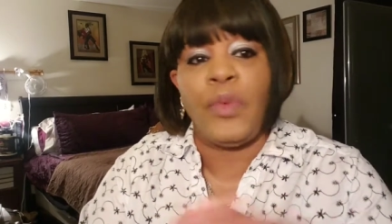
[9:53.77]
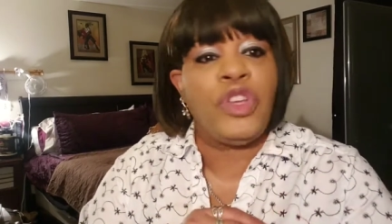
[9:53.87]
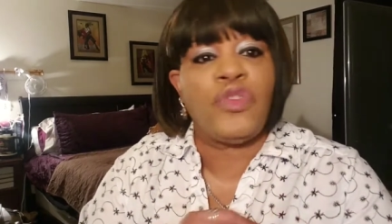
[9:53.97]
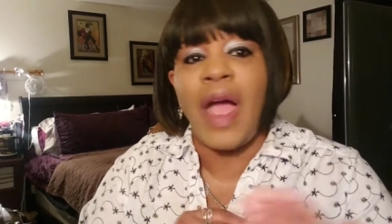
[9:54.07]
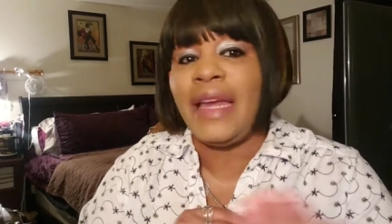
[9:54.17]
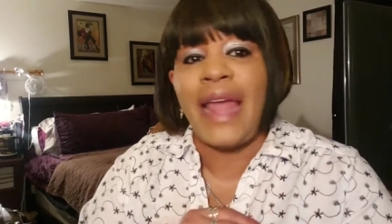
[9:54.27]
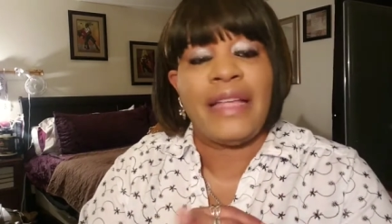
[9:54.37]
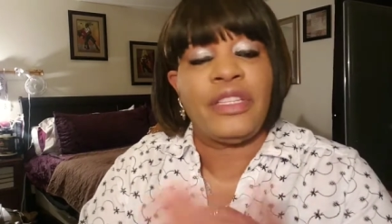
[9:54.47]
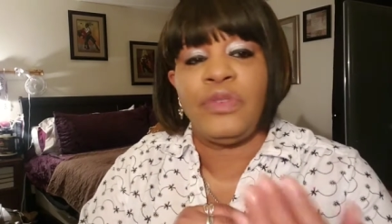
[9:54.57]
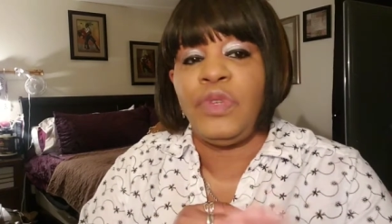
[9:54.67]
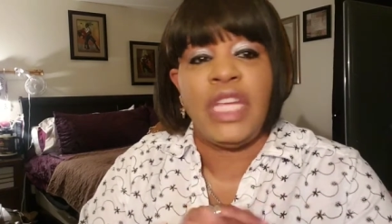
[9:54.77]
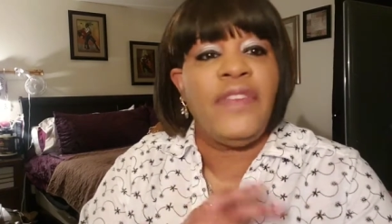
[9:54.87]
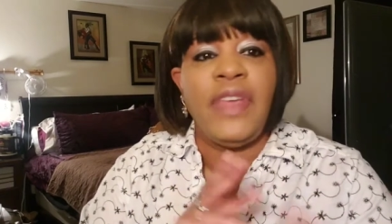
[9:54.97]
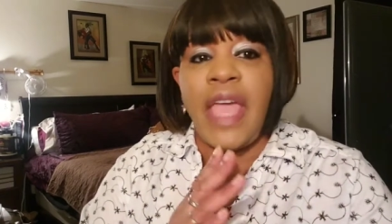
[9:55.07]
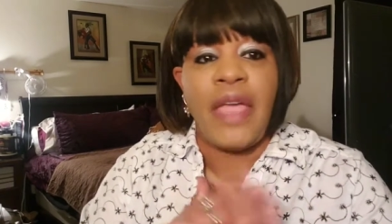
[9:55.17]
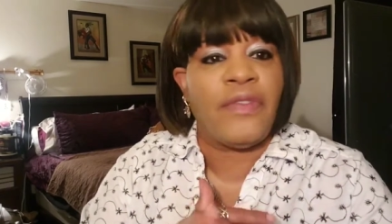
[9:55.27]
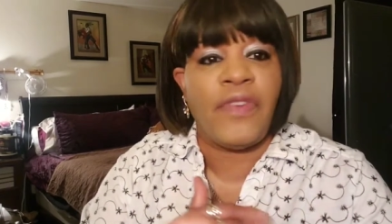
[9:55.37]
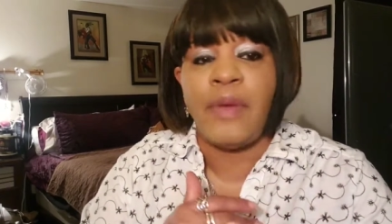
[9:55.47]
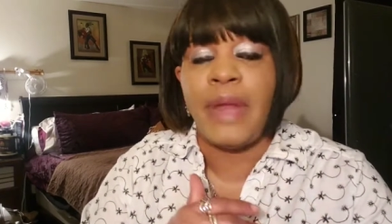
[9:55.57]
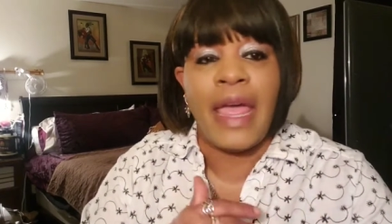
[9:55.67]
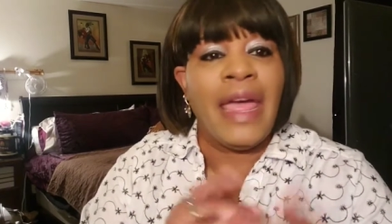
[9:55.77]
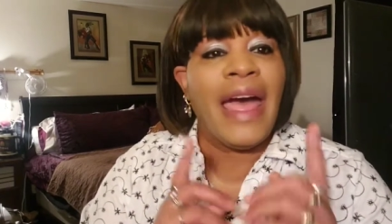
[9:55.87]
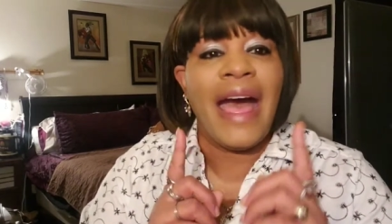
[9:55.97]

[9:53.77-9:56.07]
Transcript: We try not to deviate from that.